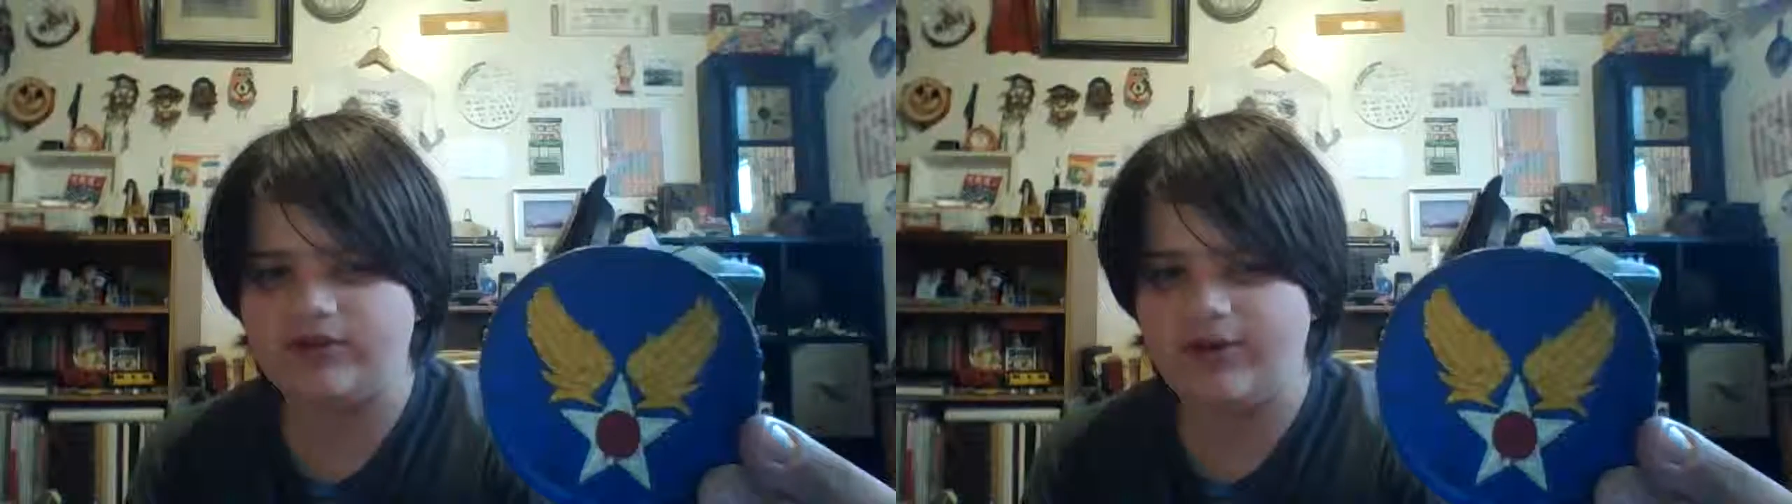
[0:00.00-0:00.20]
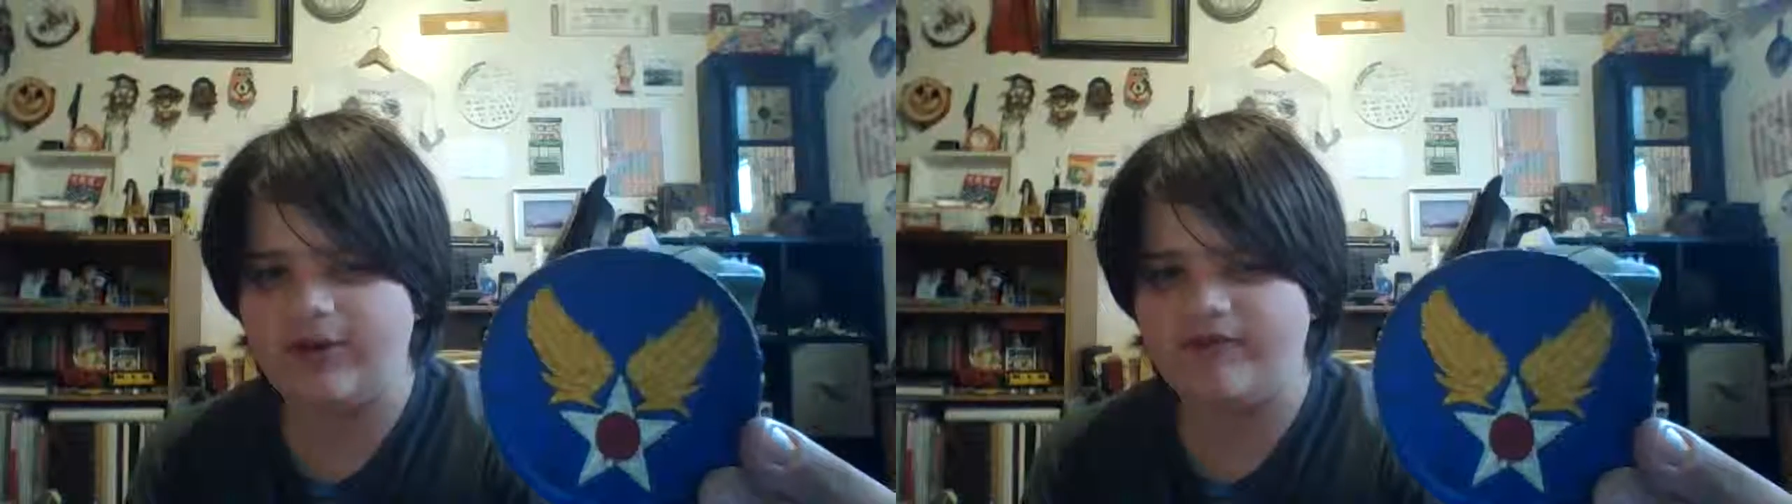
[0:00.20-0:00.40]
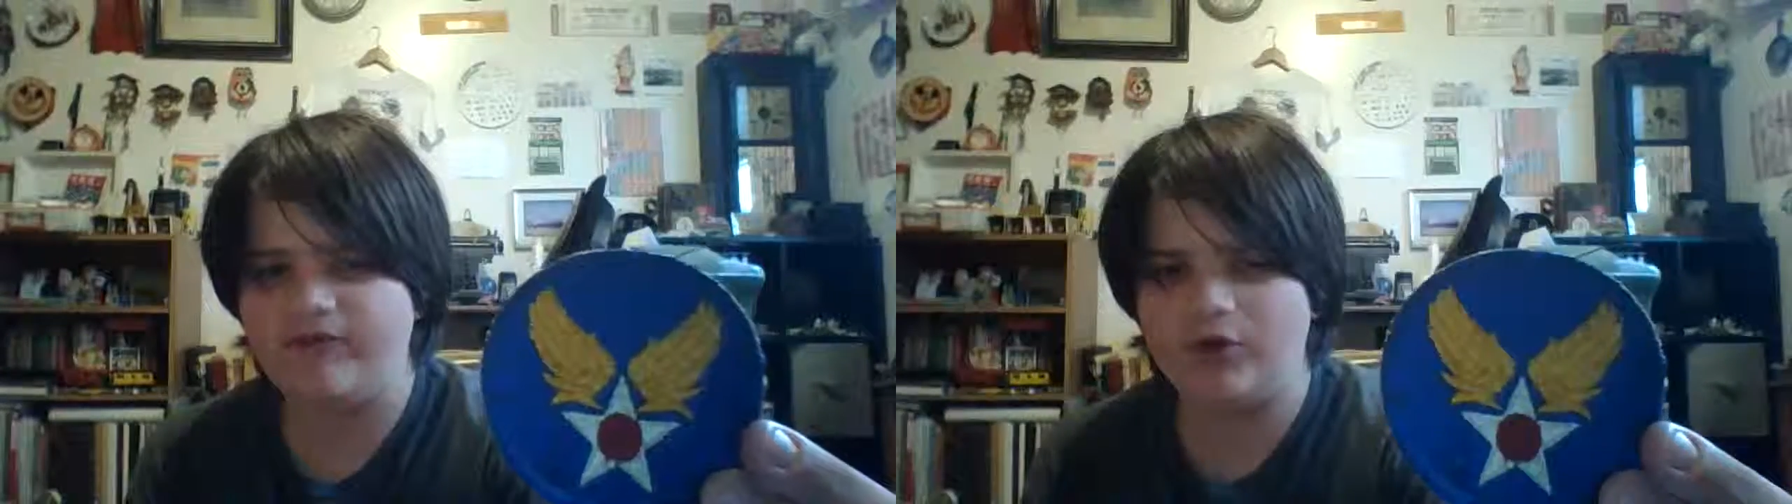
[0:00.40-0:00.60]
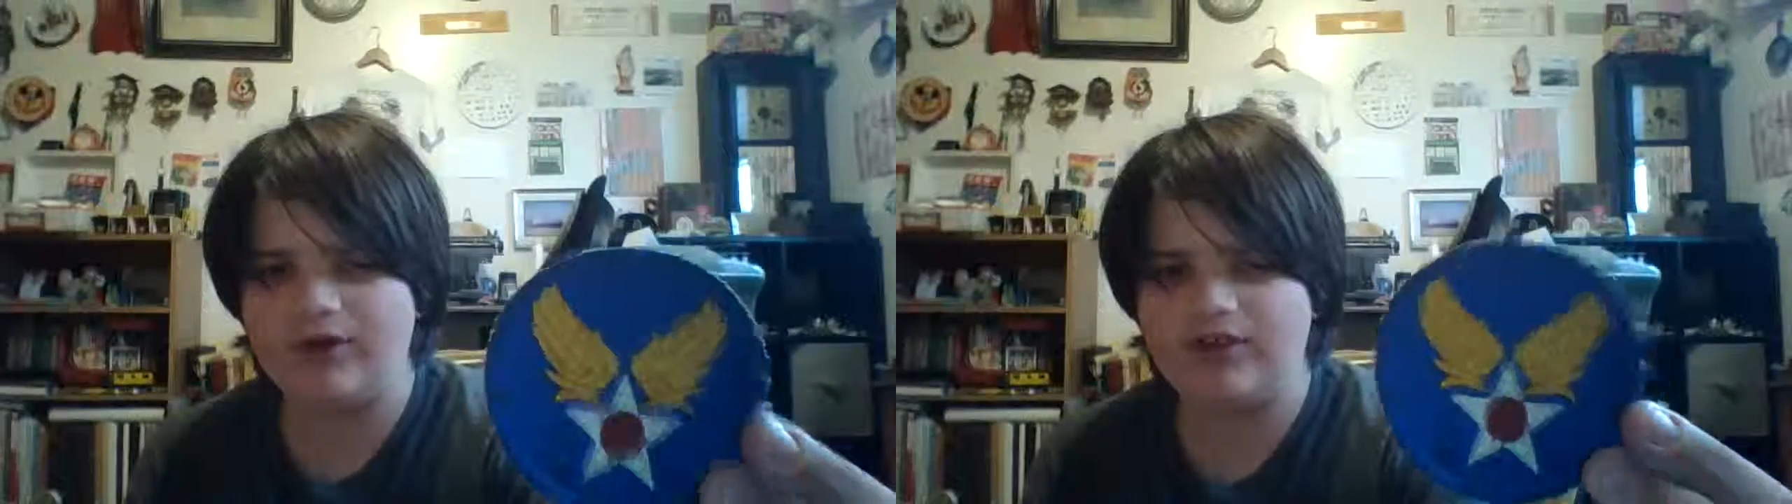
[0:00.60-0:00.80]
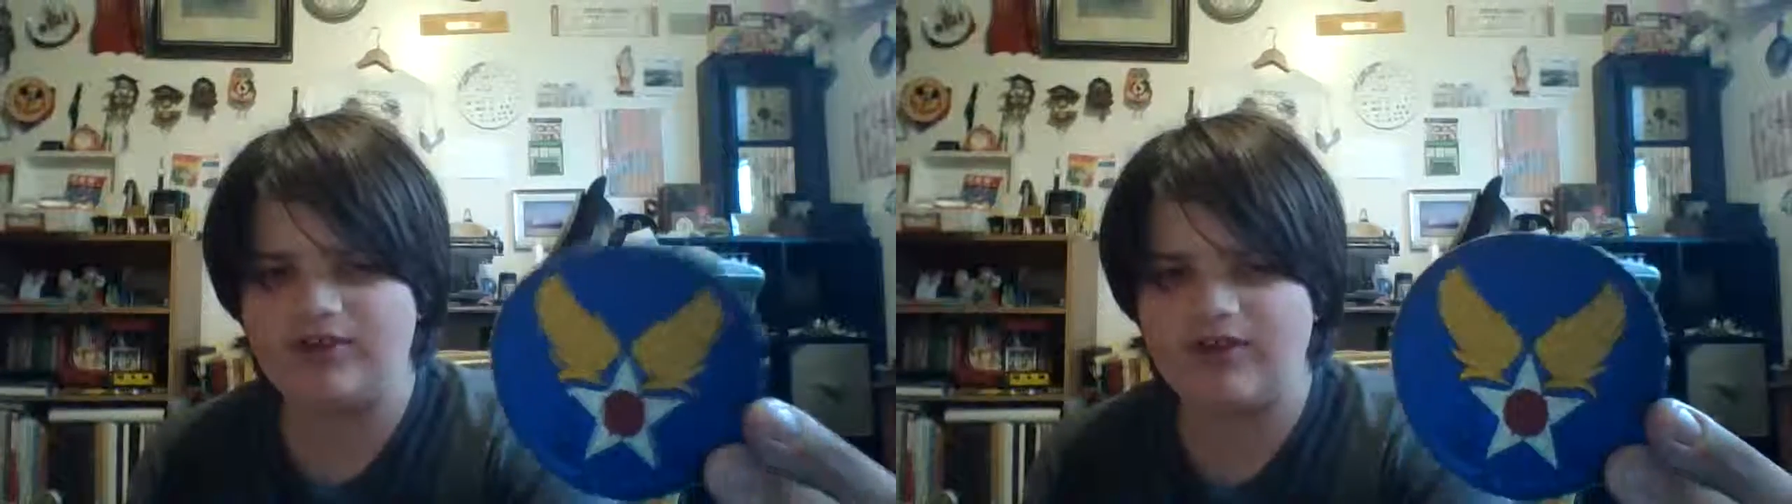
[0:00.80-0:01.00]
around
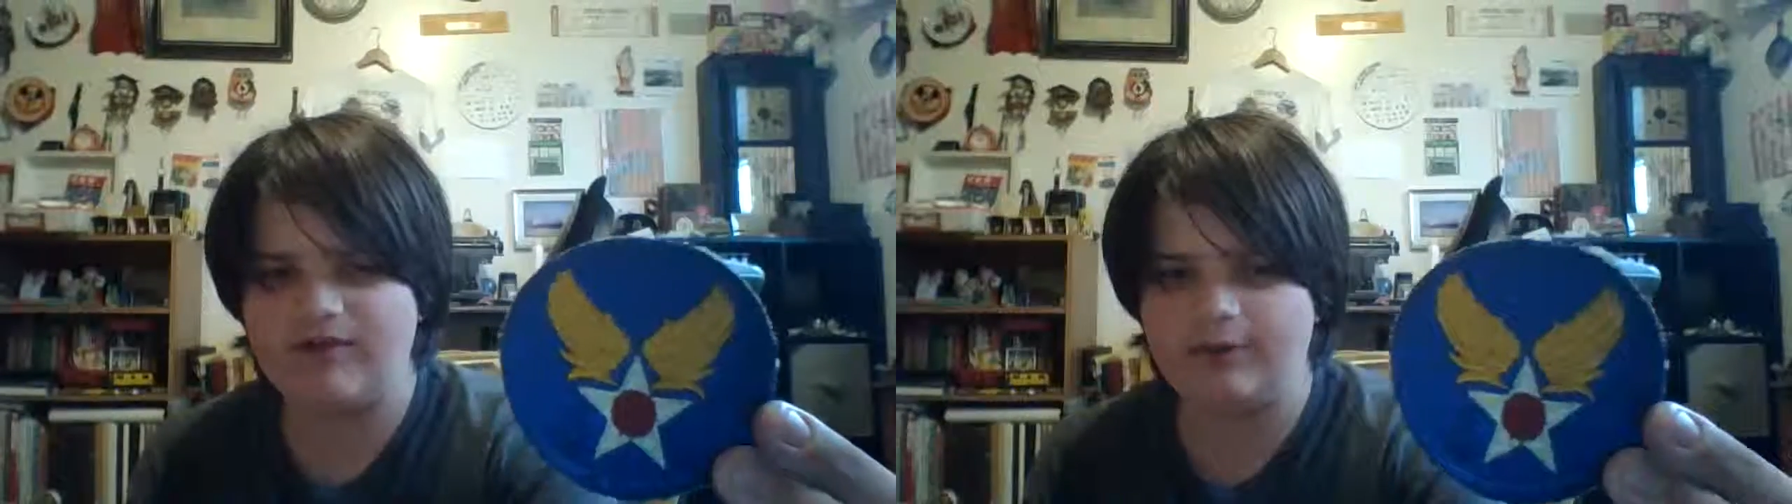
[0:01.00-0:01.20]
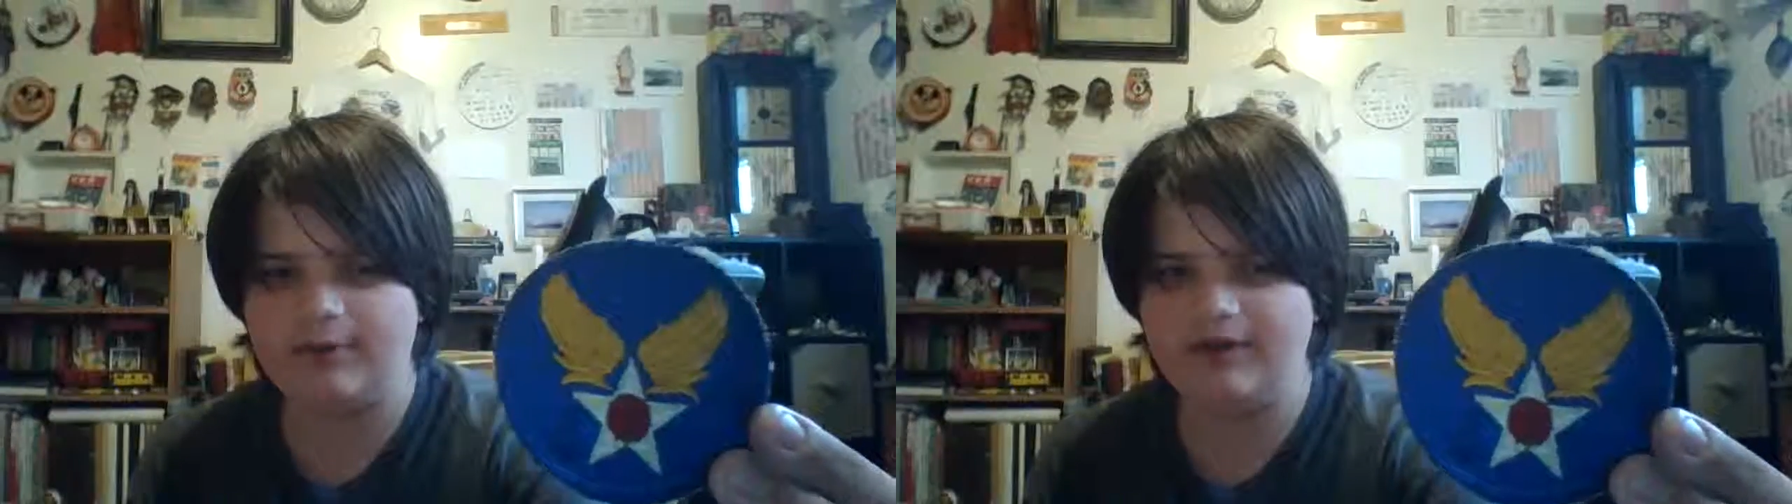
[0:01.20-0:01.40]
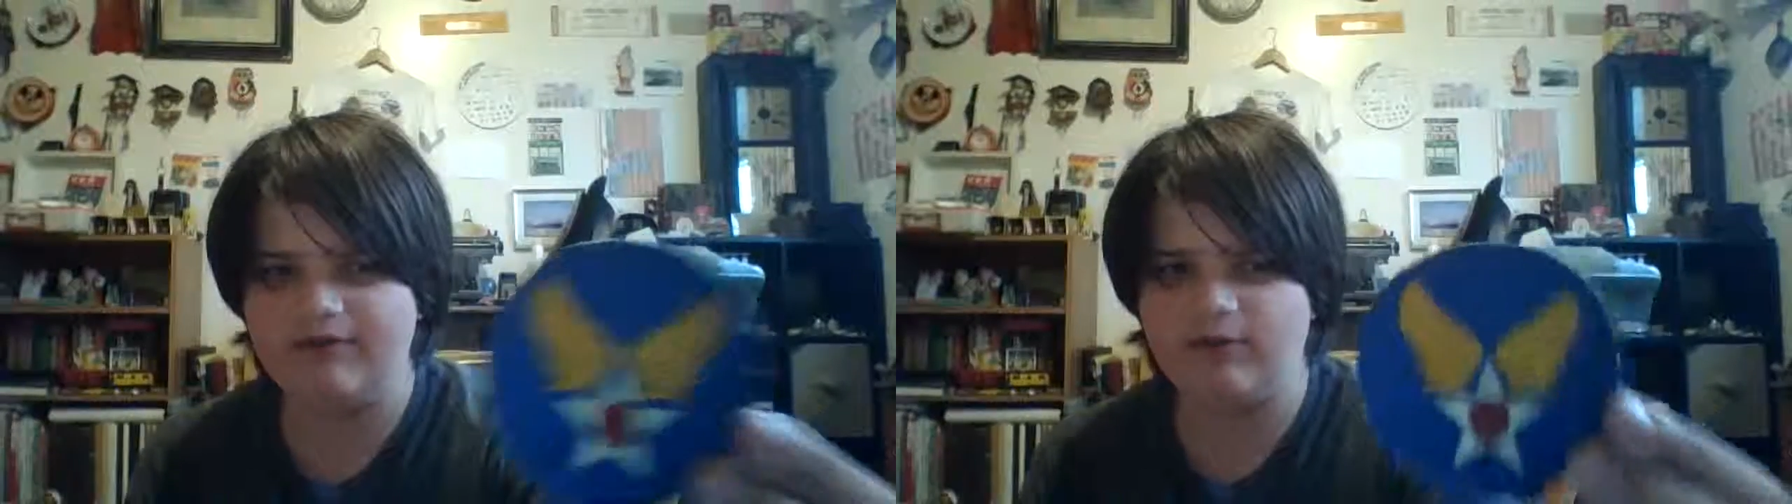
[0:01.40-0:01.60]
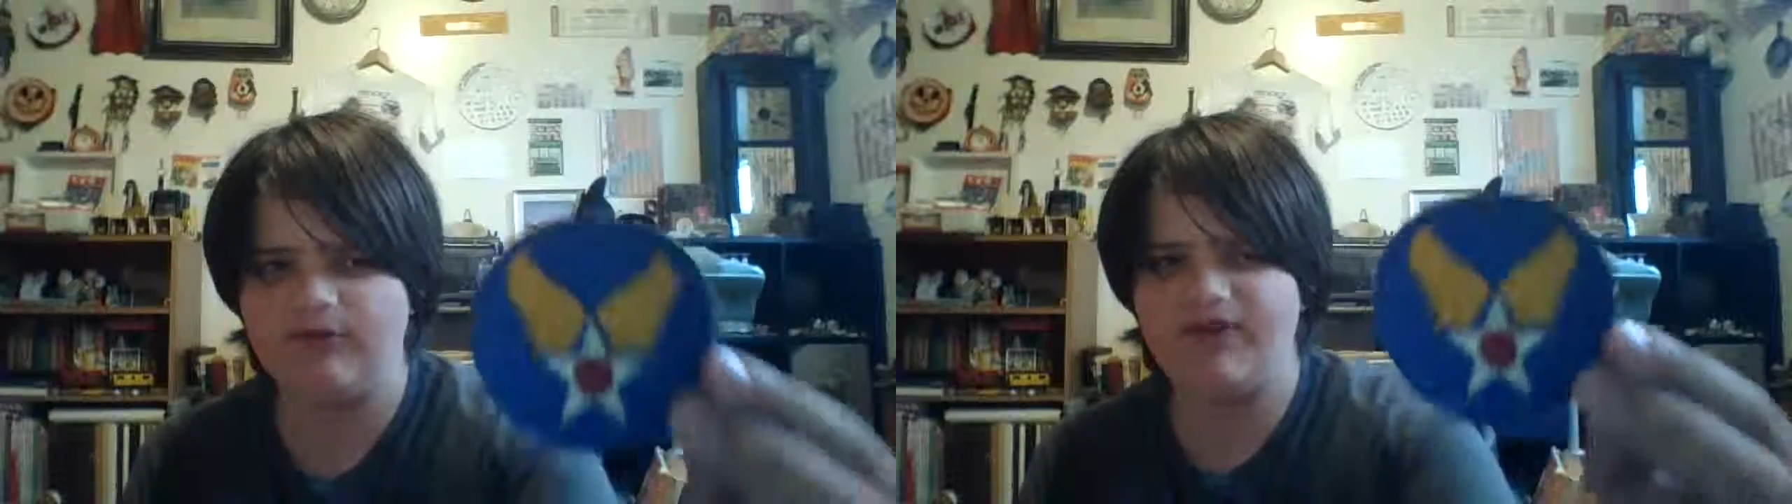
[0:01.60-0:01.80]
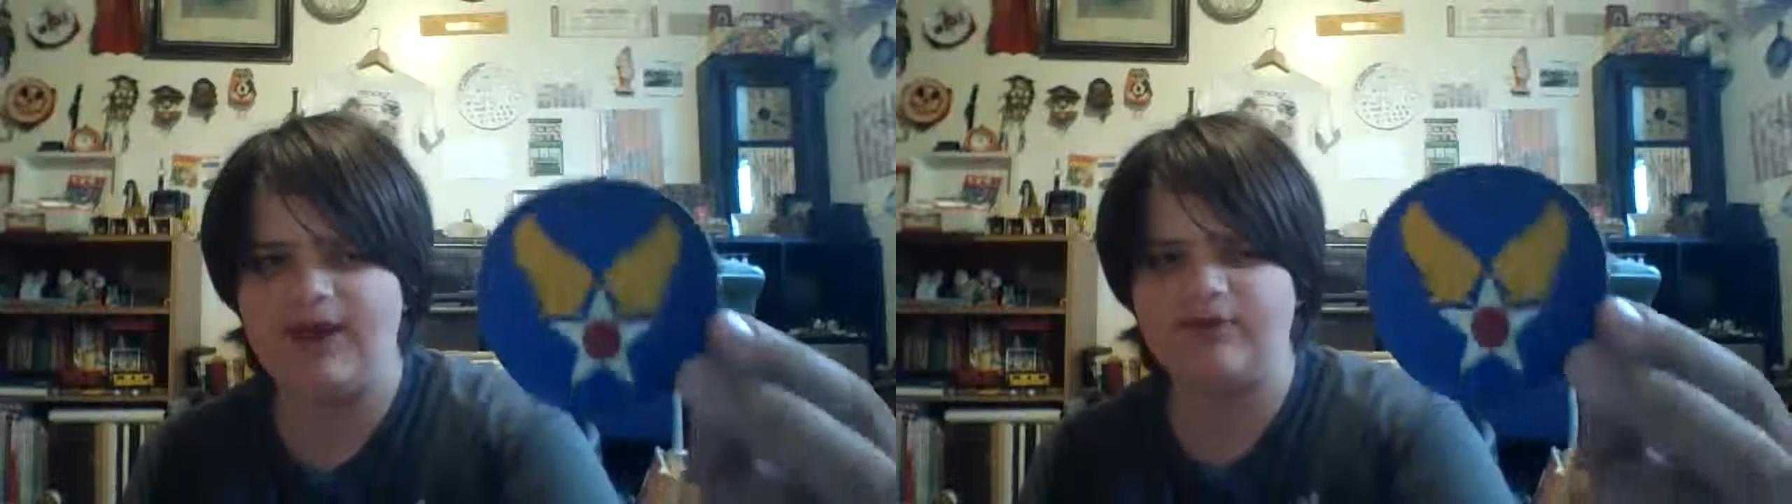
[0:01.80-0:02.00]
47, I believe, and were
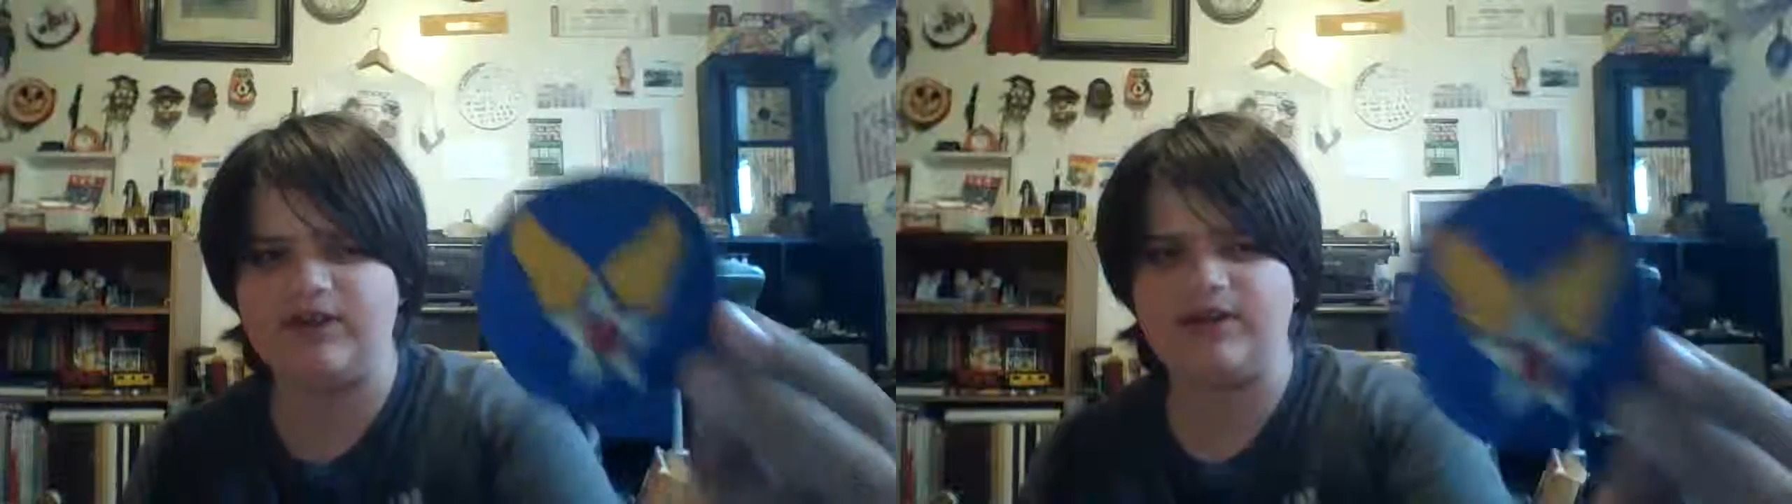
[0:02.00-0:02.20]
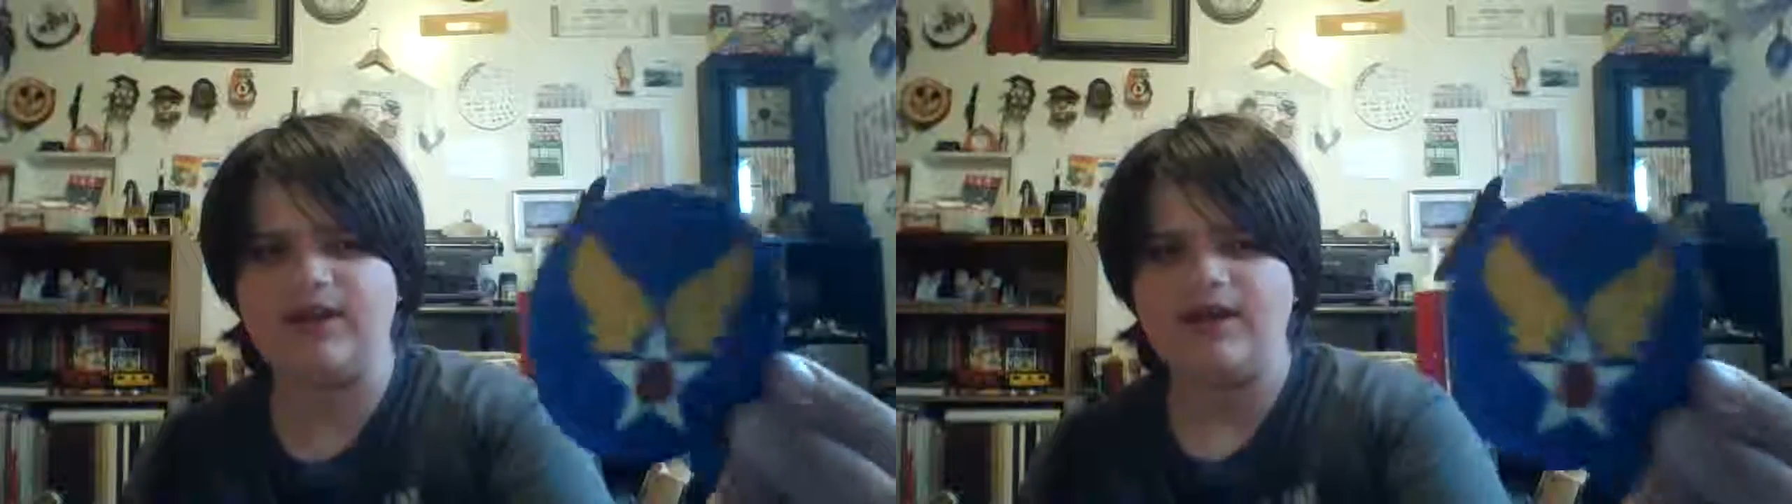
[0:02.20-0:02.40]
founded